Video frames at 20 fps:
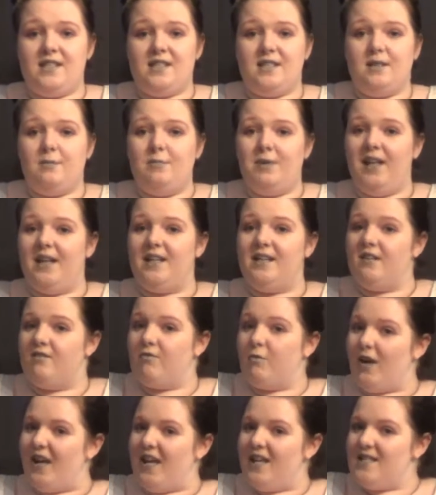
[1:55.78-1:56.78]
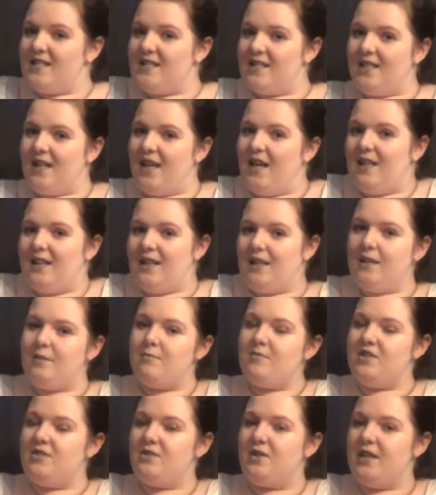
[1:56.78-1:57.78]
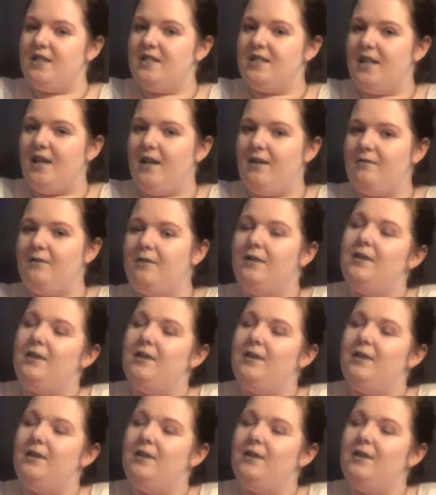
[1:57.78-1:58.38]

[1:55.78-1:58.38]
still plenty of waist there that can be trained down.